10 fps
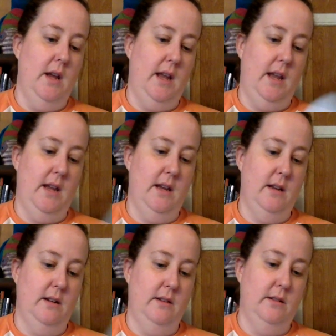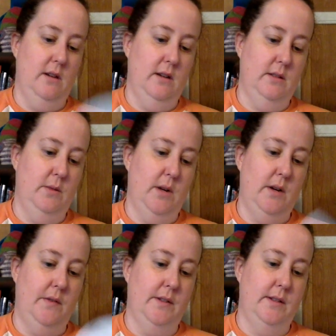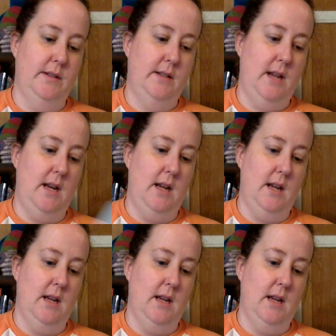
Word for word: And I saw a sweater for Sadie